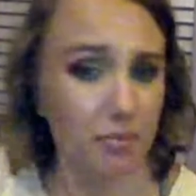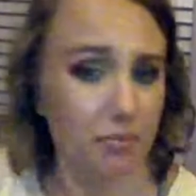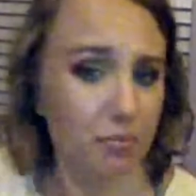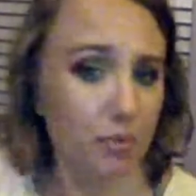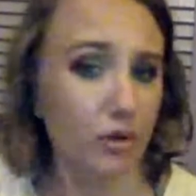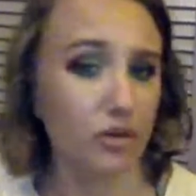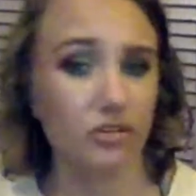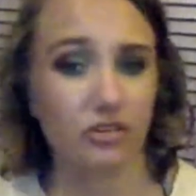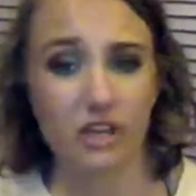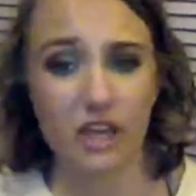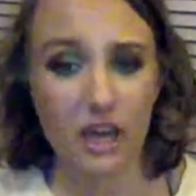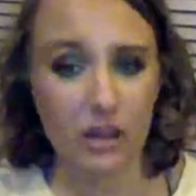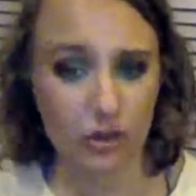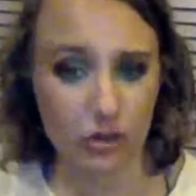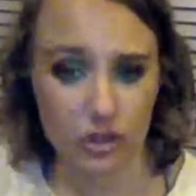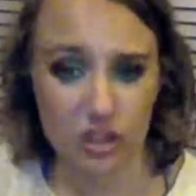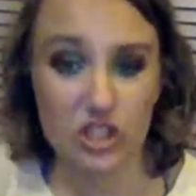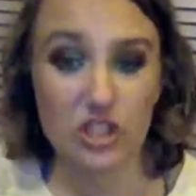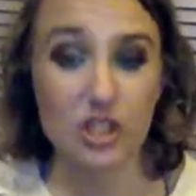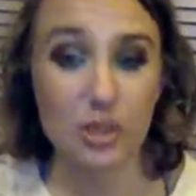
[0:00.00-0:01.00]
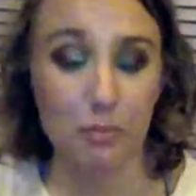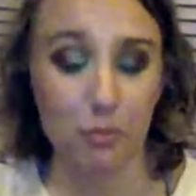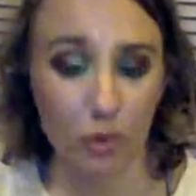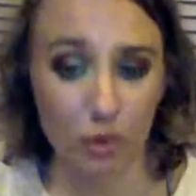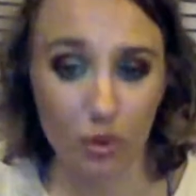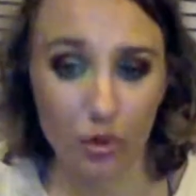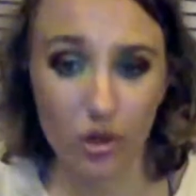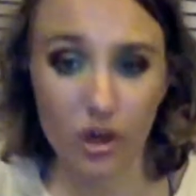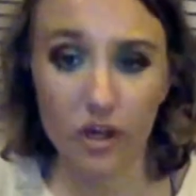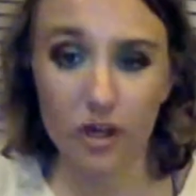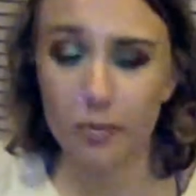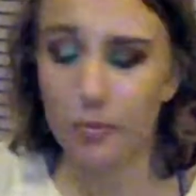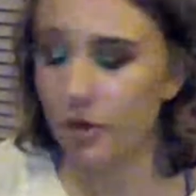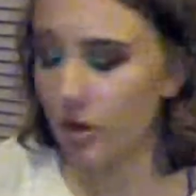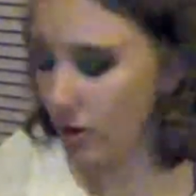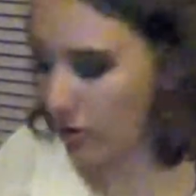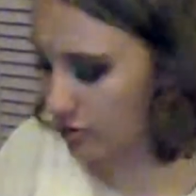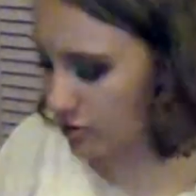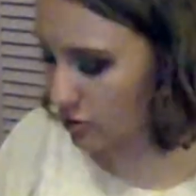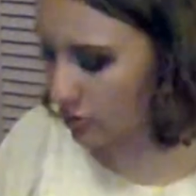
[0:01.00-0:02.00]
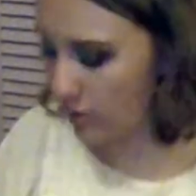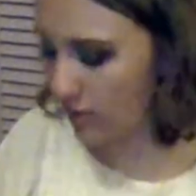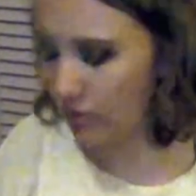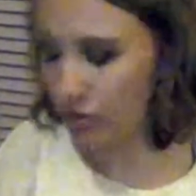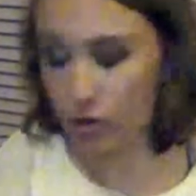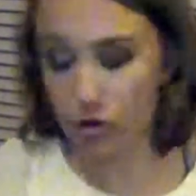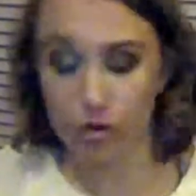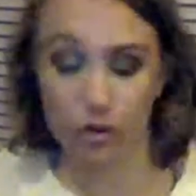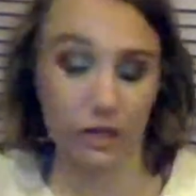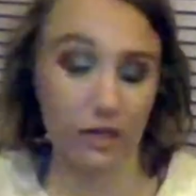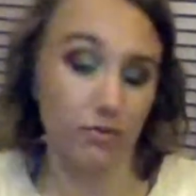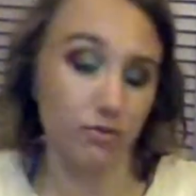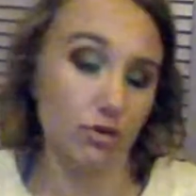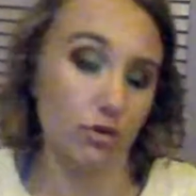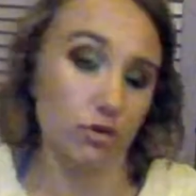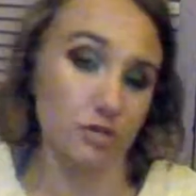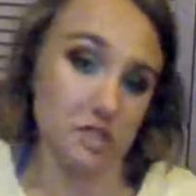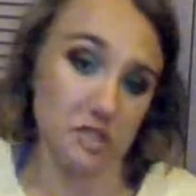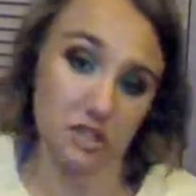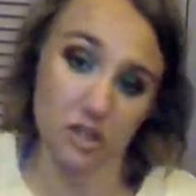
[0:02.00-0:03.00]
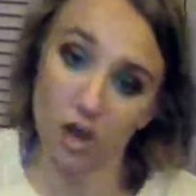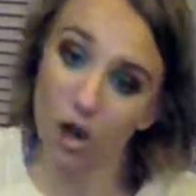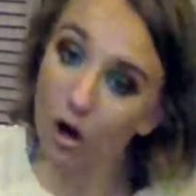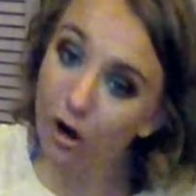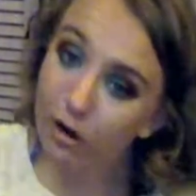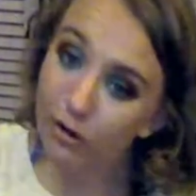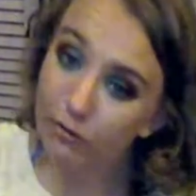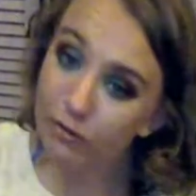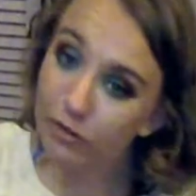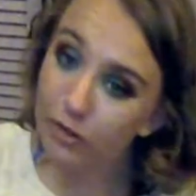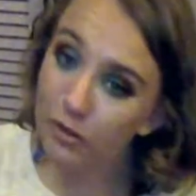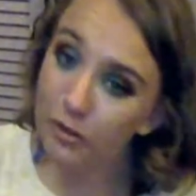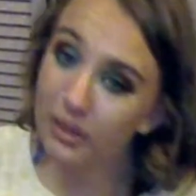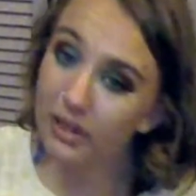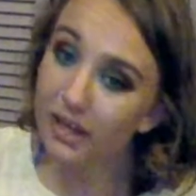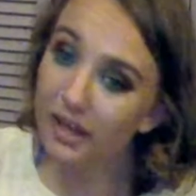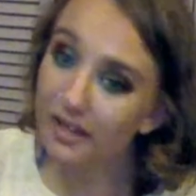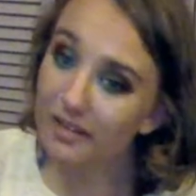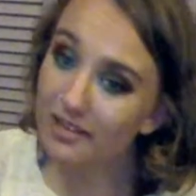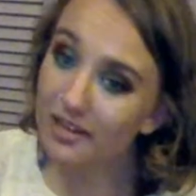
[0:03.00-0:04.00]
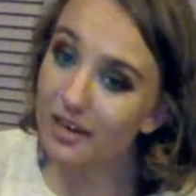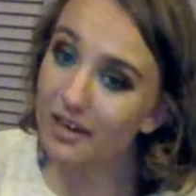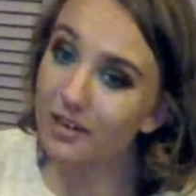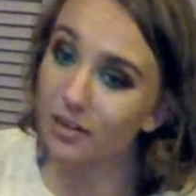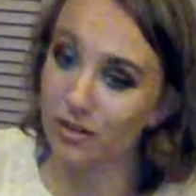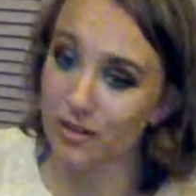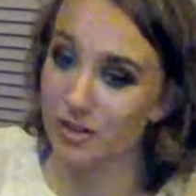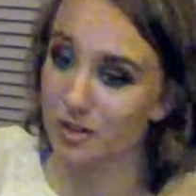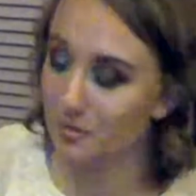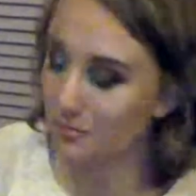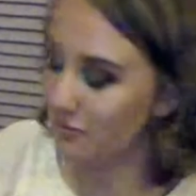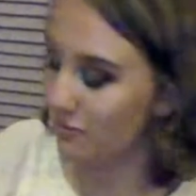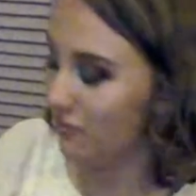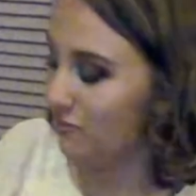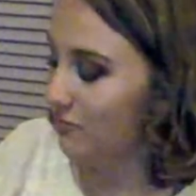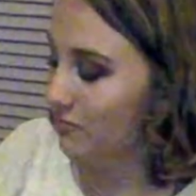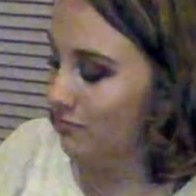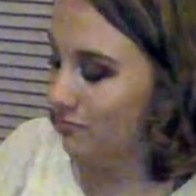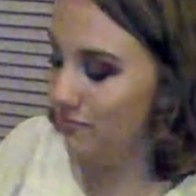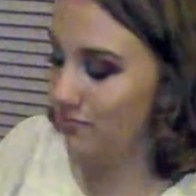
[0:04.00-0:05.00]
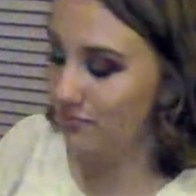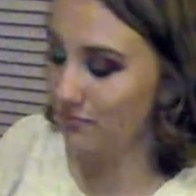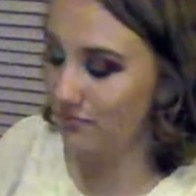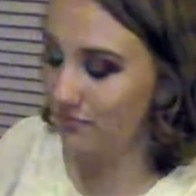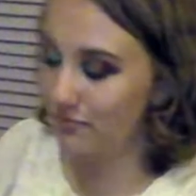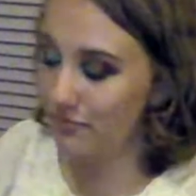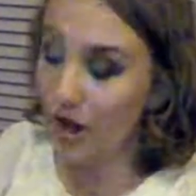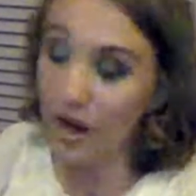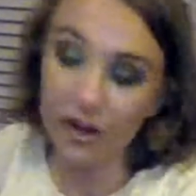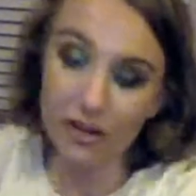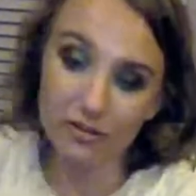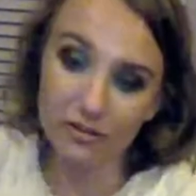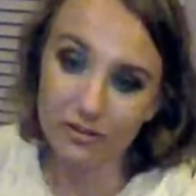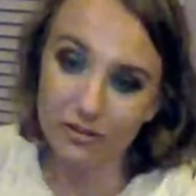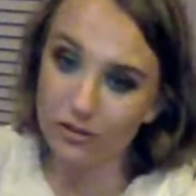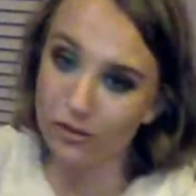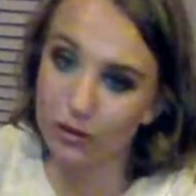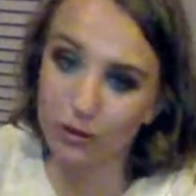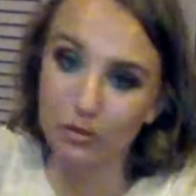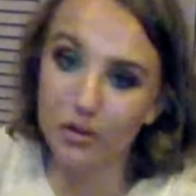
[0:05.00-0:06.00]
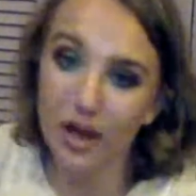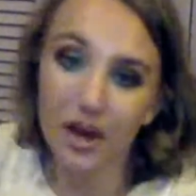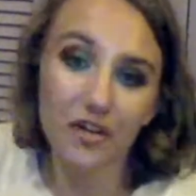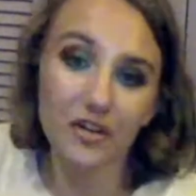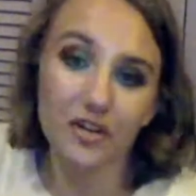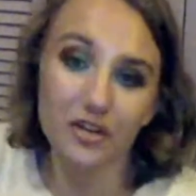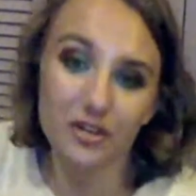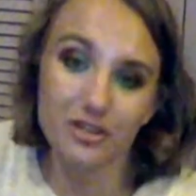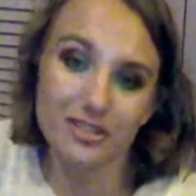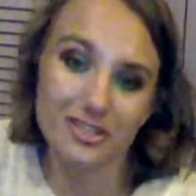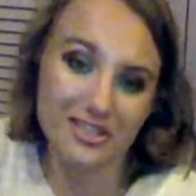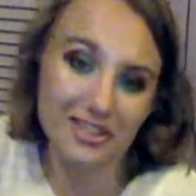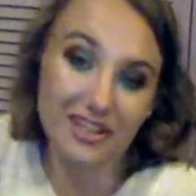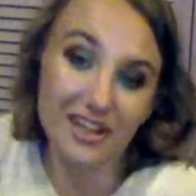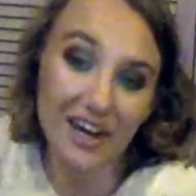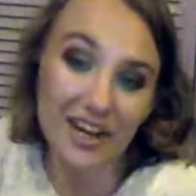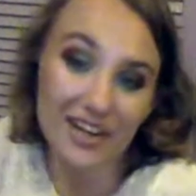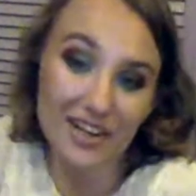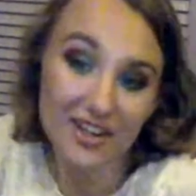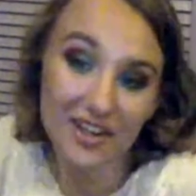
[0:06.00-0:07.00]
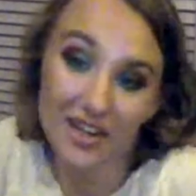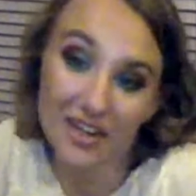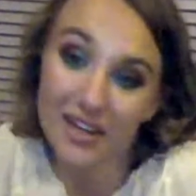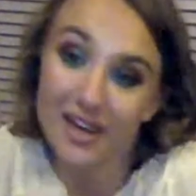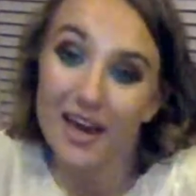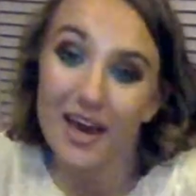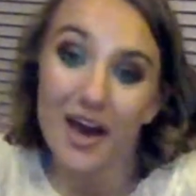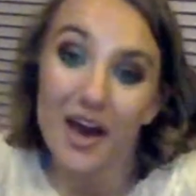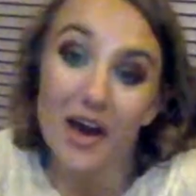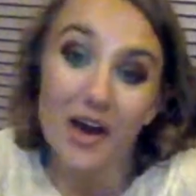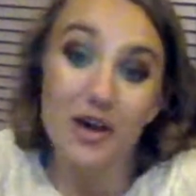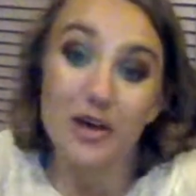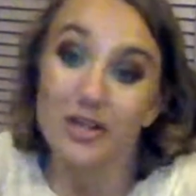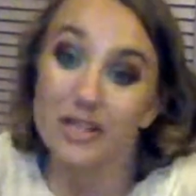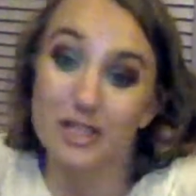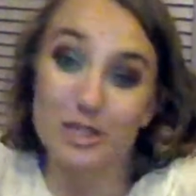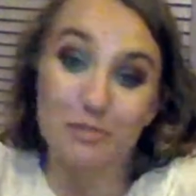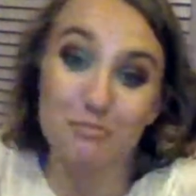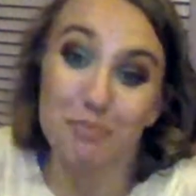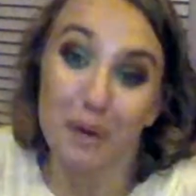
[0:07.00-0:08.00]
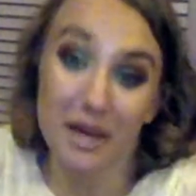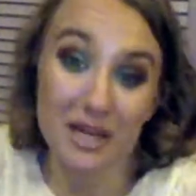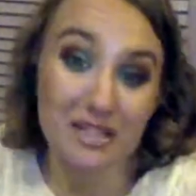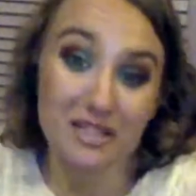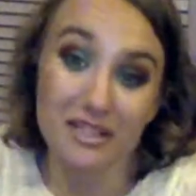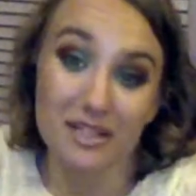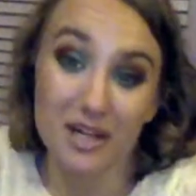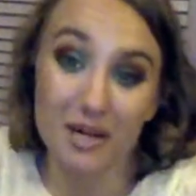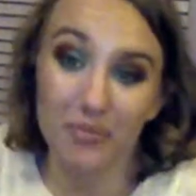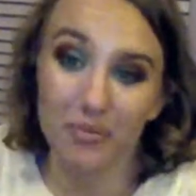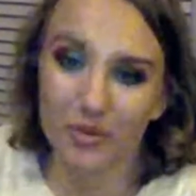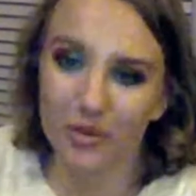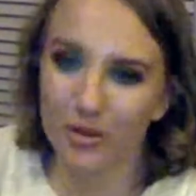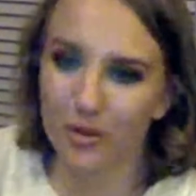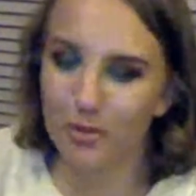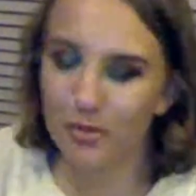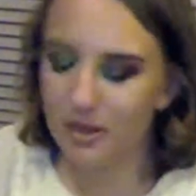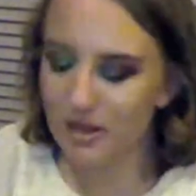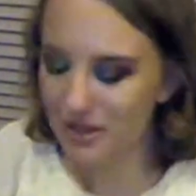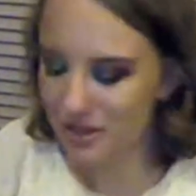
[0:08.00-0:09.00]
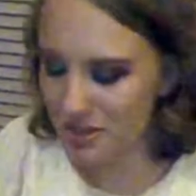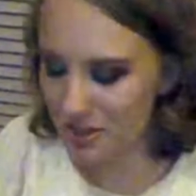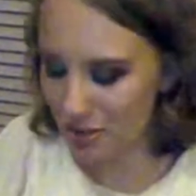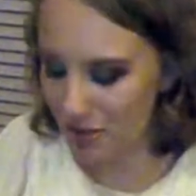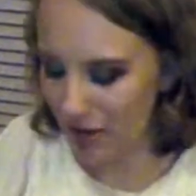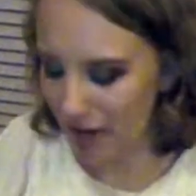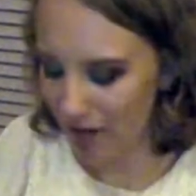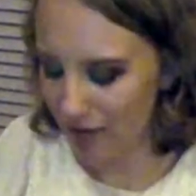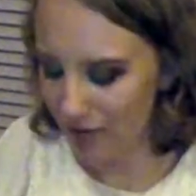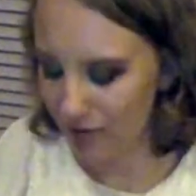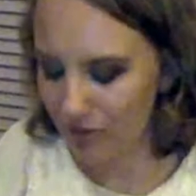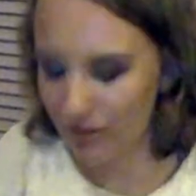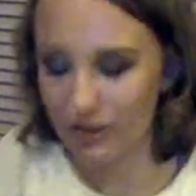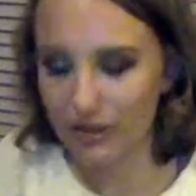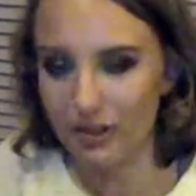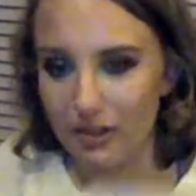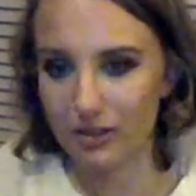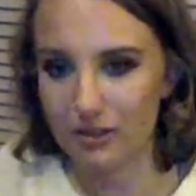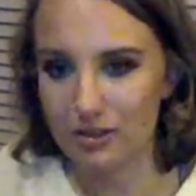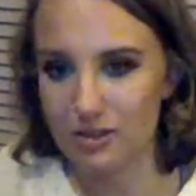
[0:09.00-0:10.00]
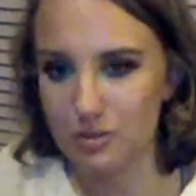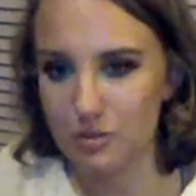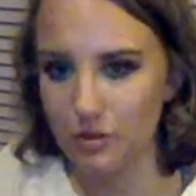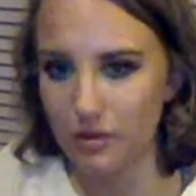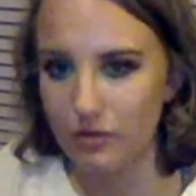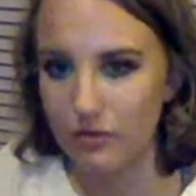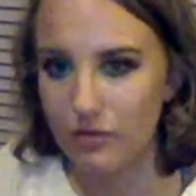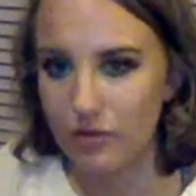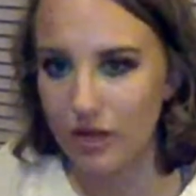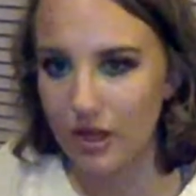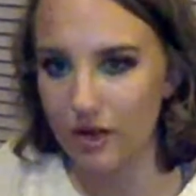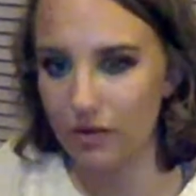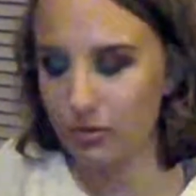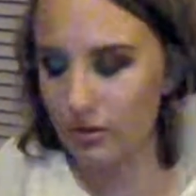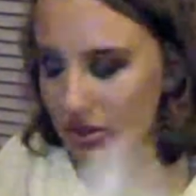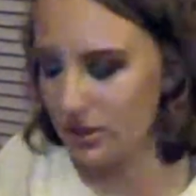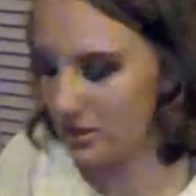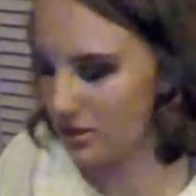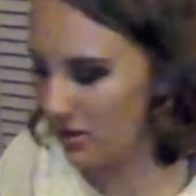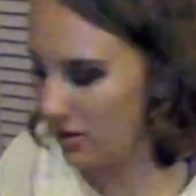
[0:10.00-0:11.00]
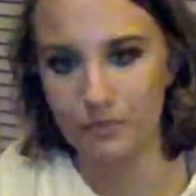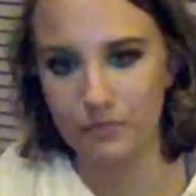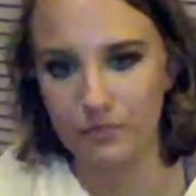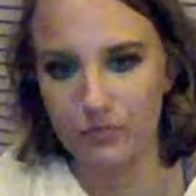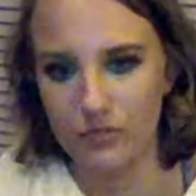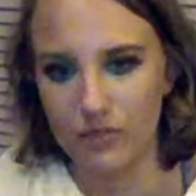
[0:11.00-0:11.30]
put together a simple look. But also, if your creative juices are flowing that day, there's some fun two colors to kind of spice it up a little bit. So I really like this one for that reason.